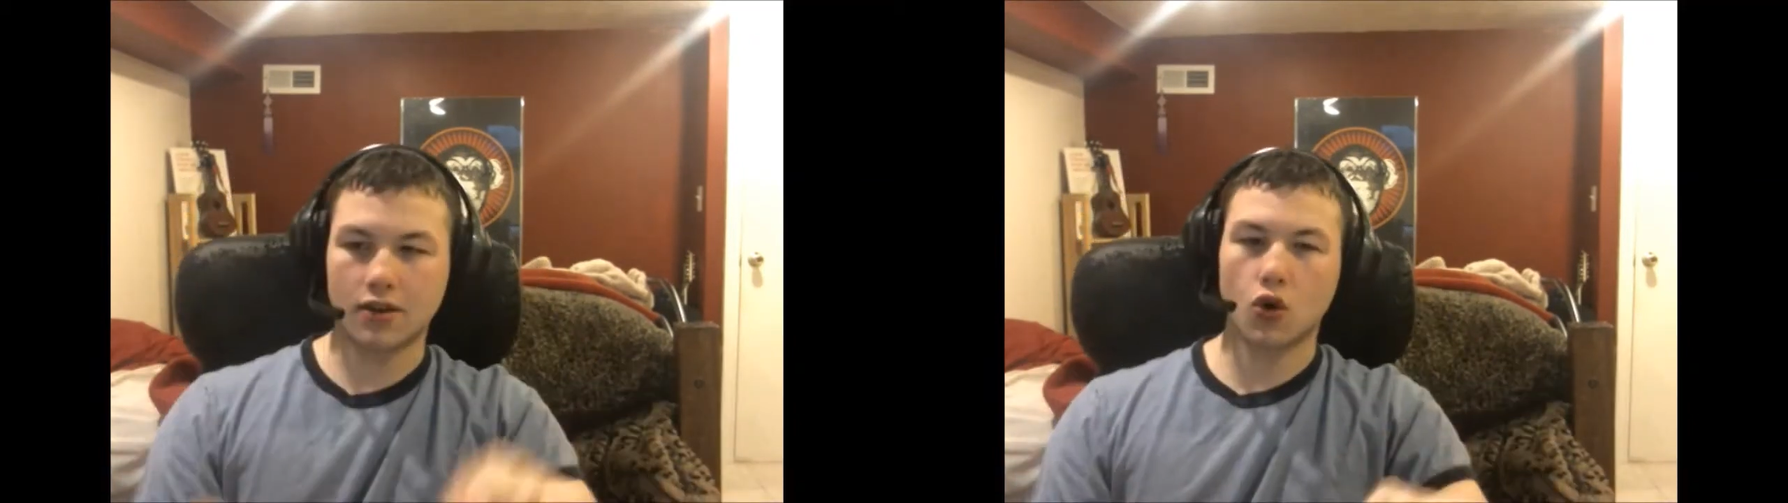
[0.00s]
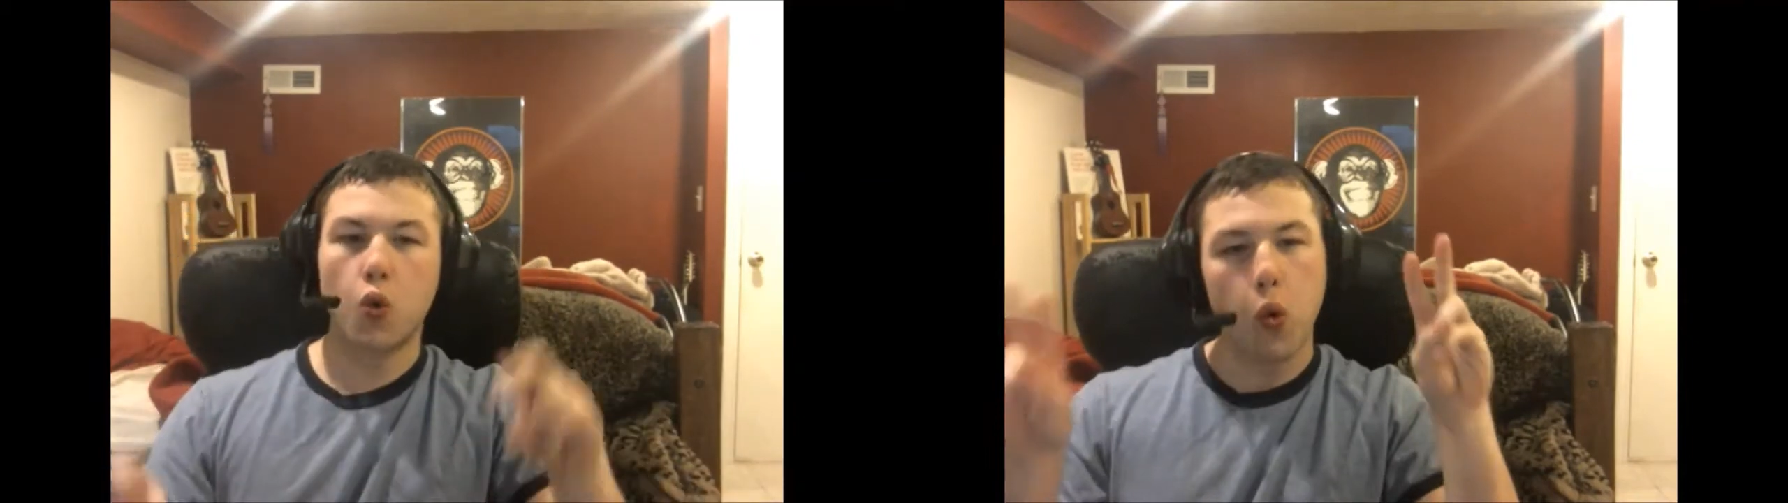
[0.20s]

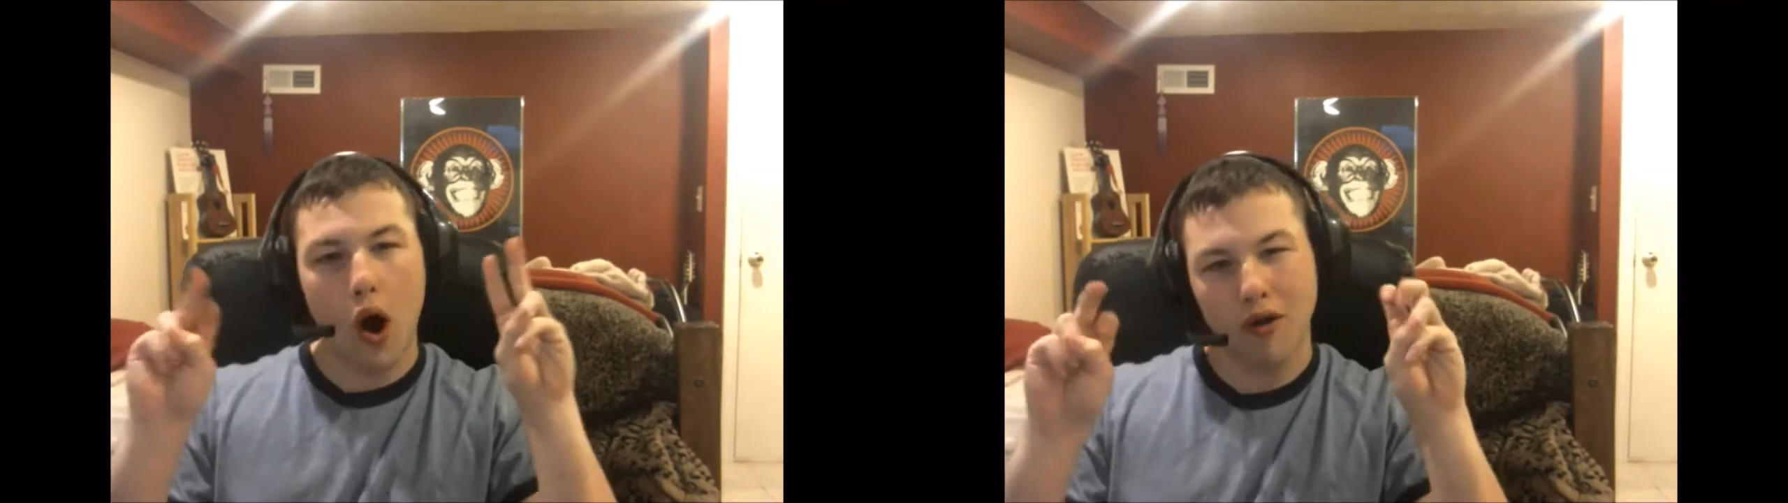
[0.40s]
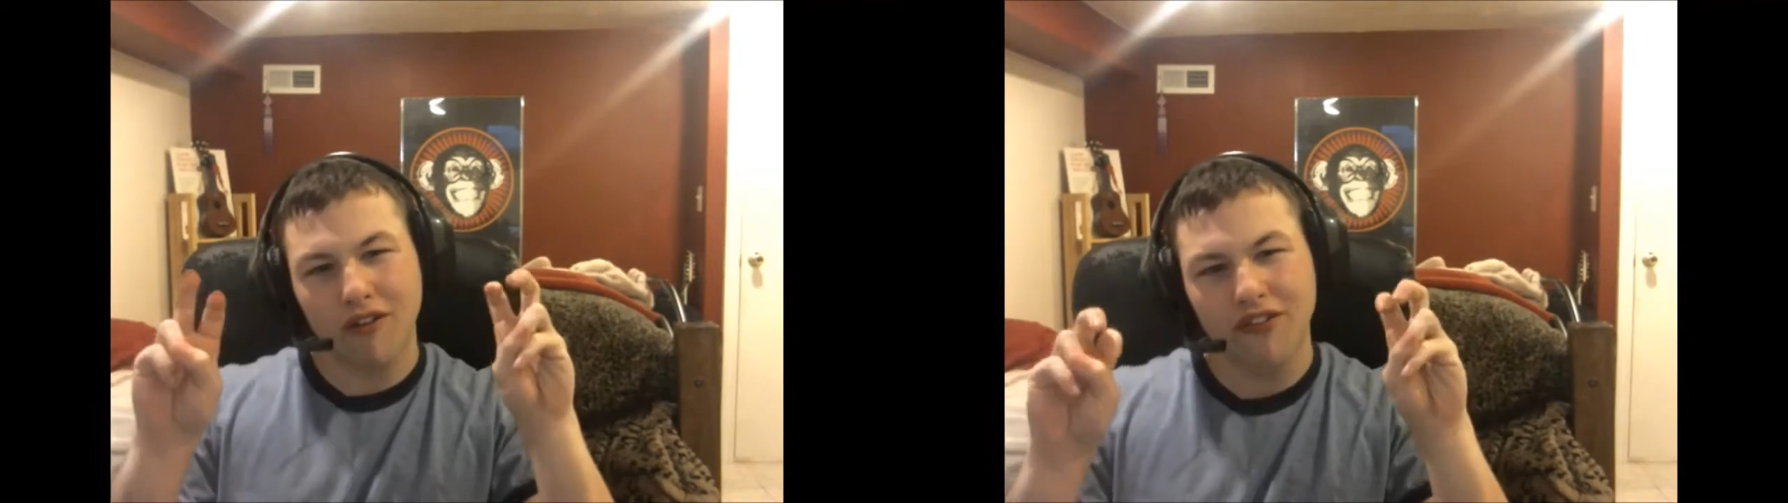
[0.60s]

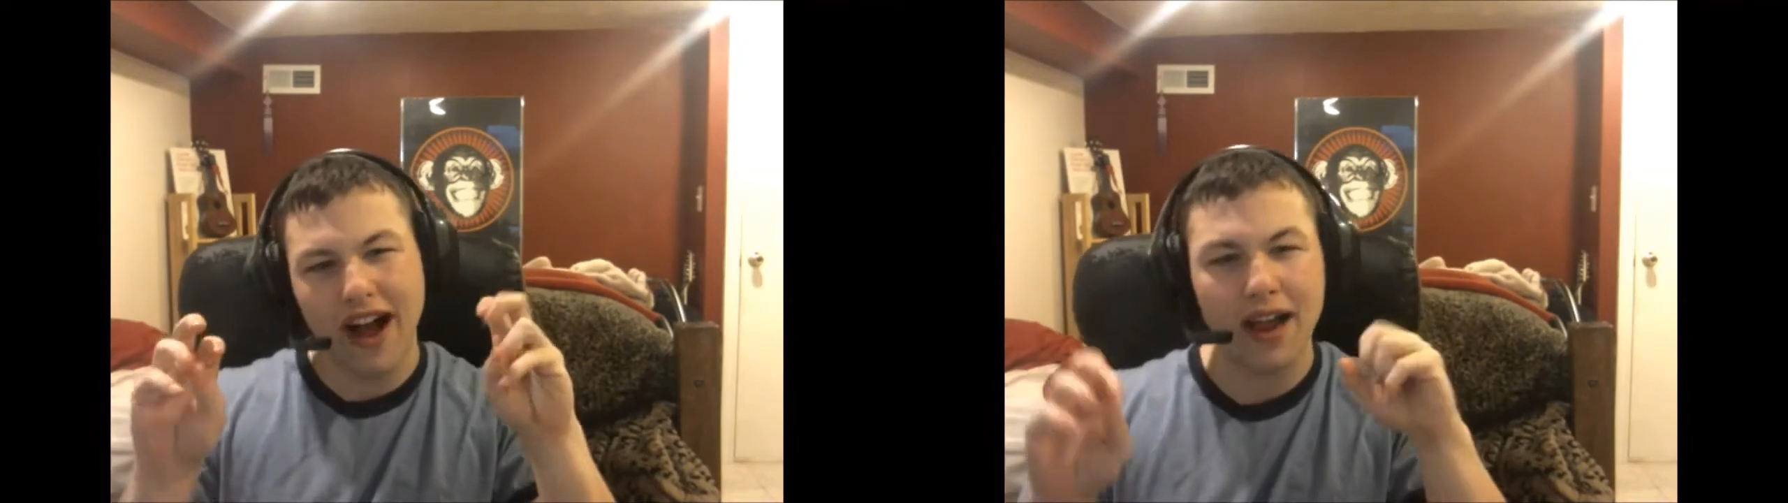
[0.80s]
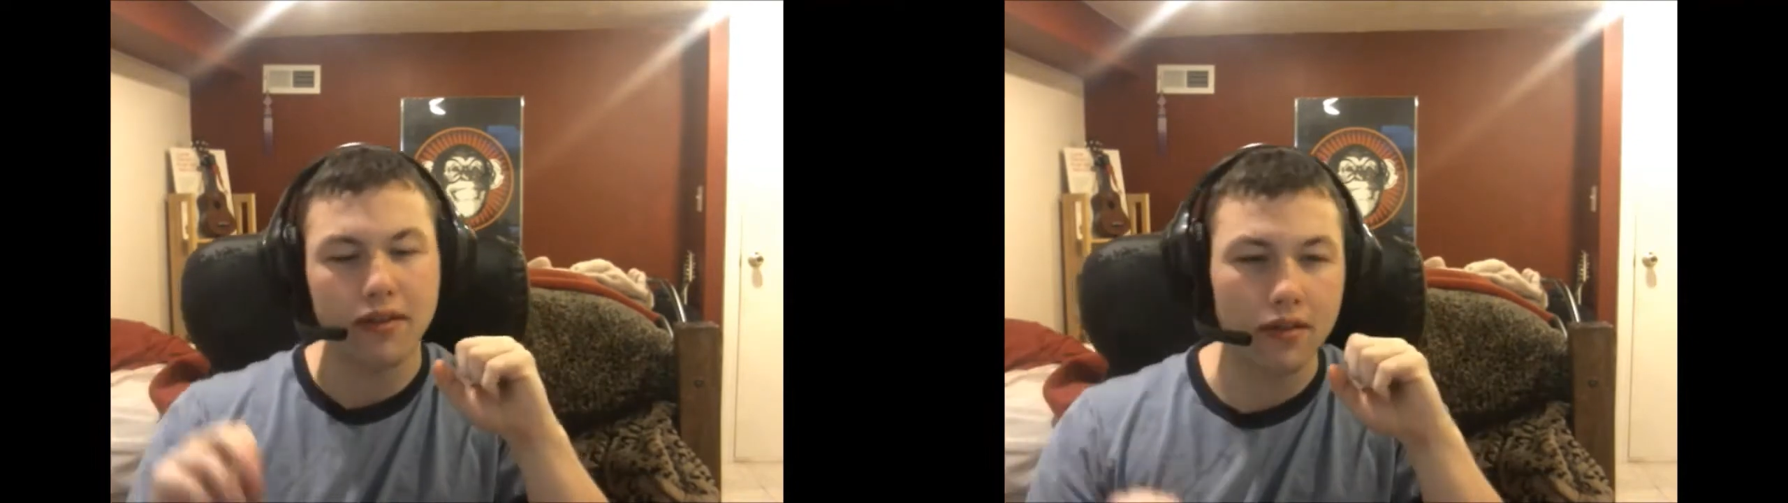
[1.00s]

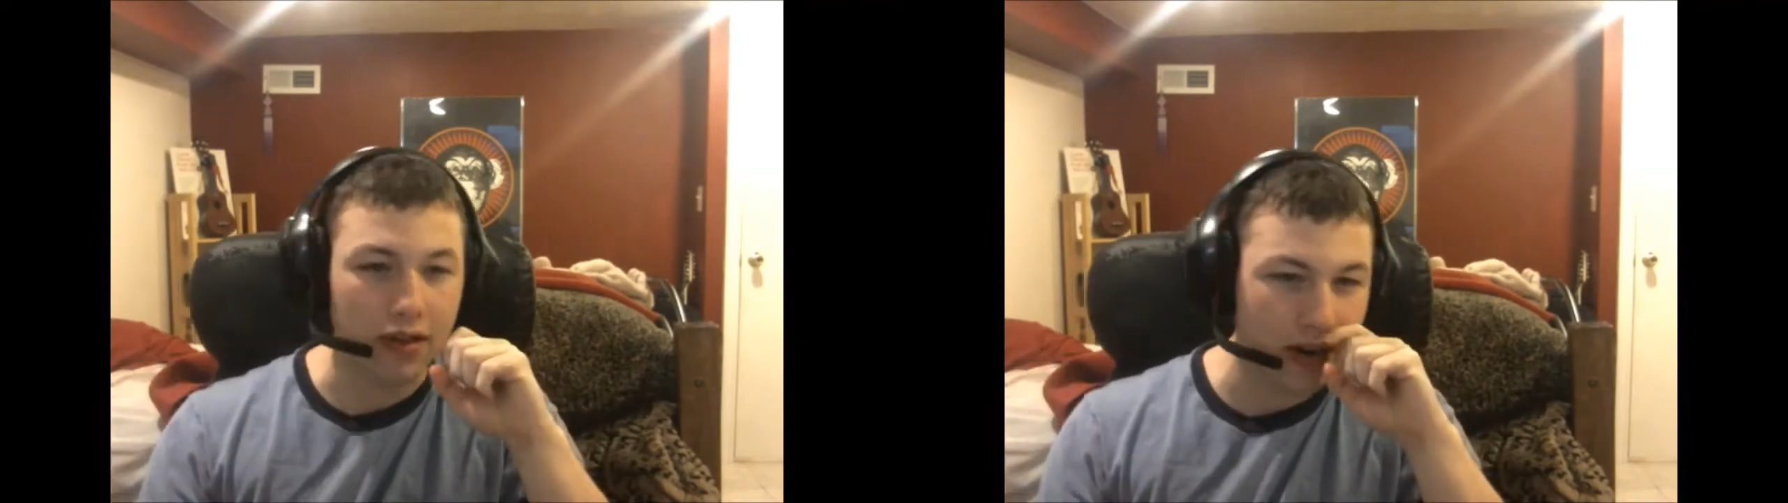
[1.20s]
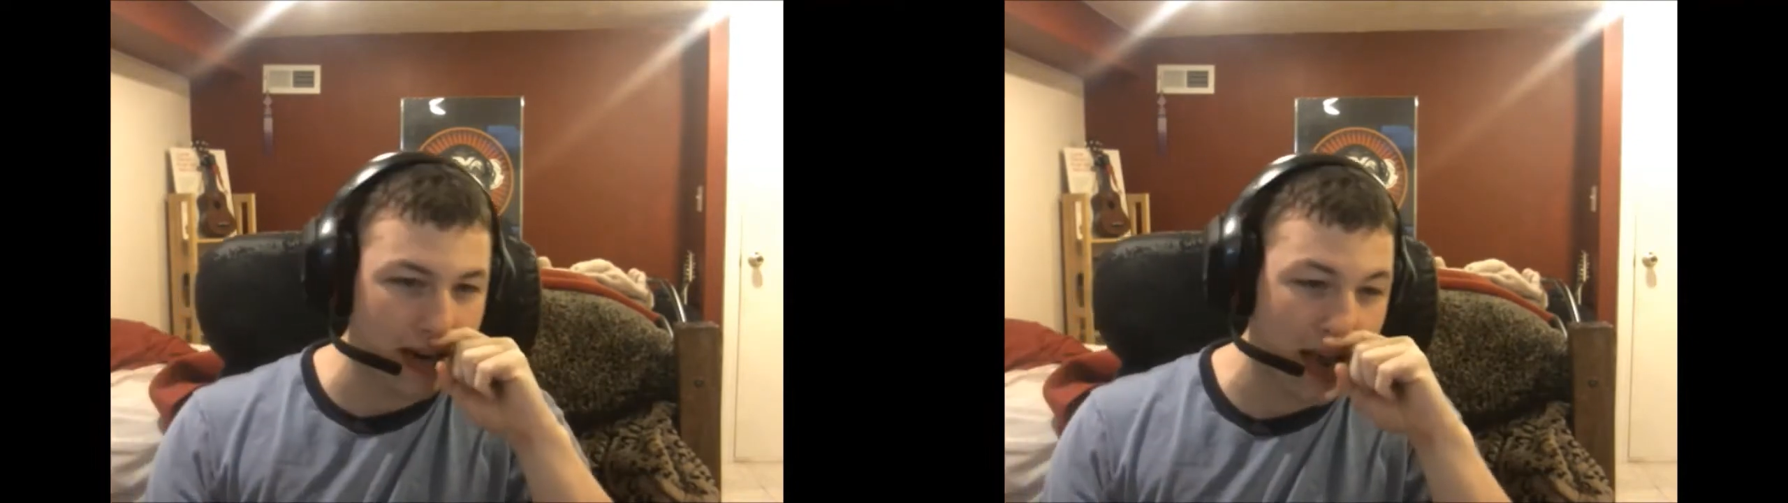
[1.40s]
qualifies as
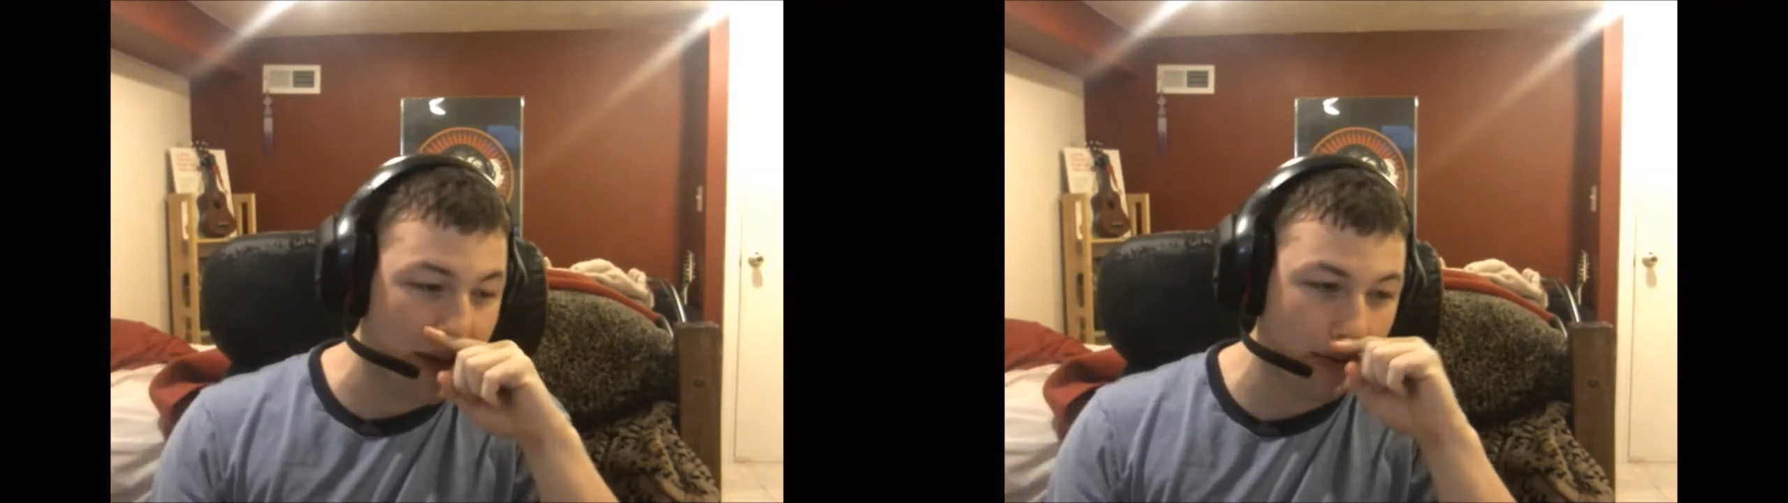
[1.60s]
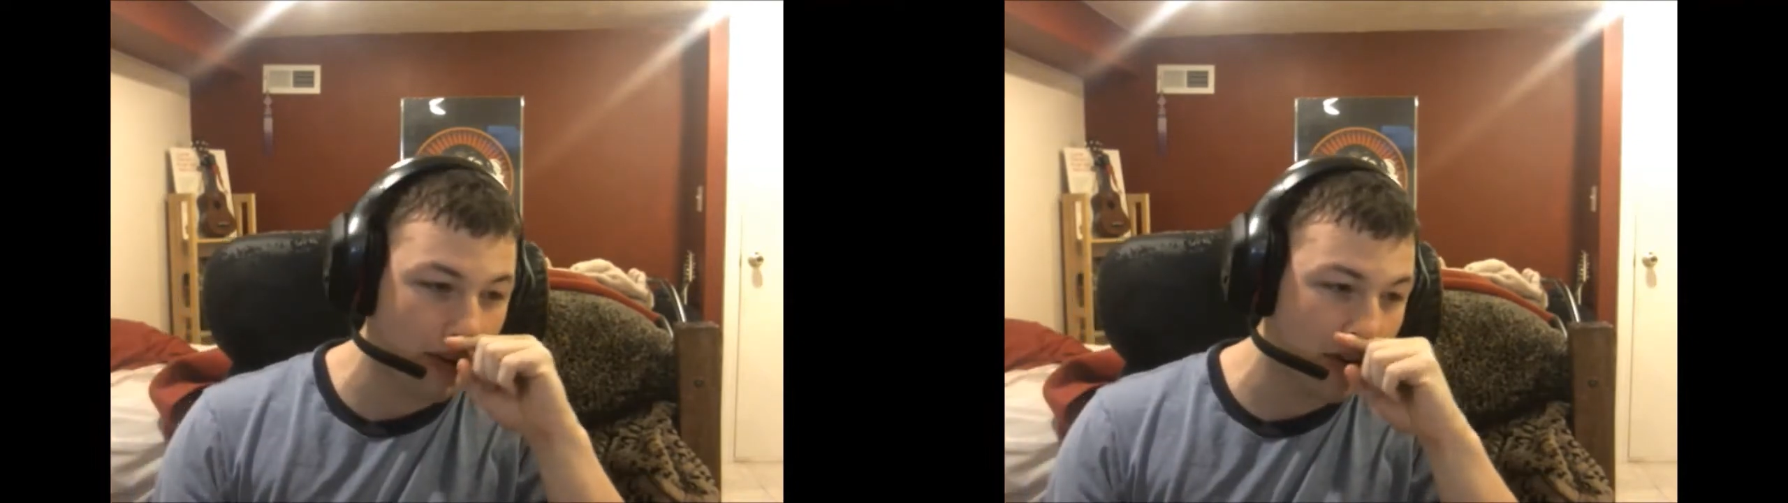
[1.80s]
a good
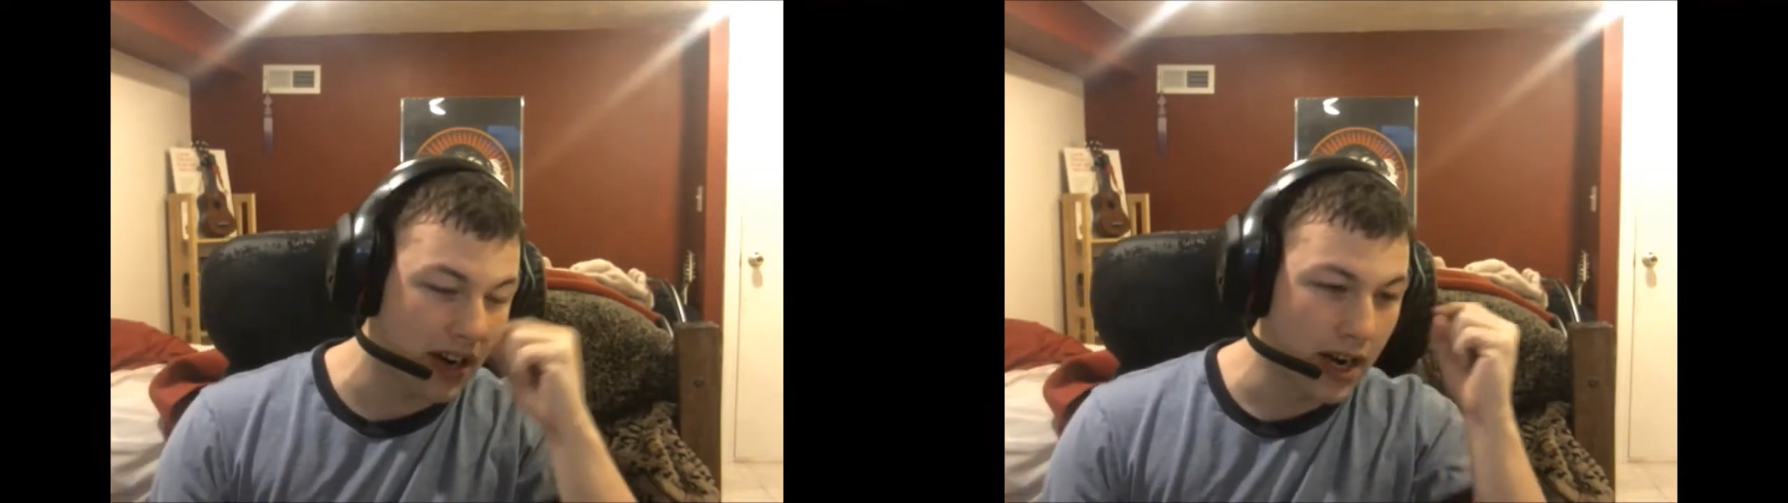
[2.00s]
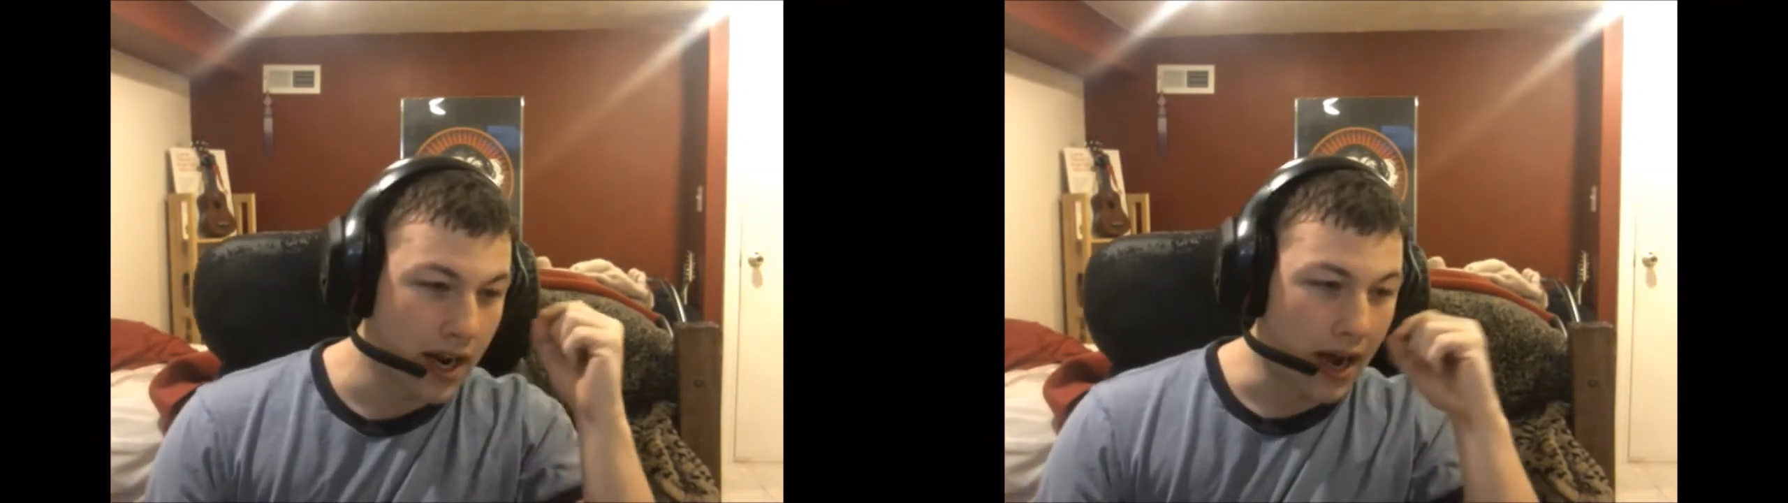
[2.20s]
caster.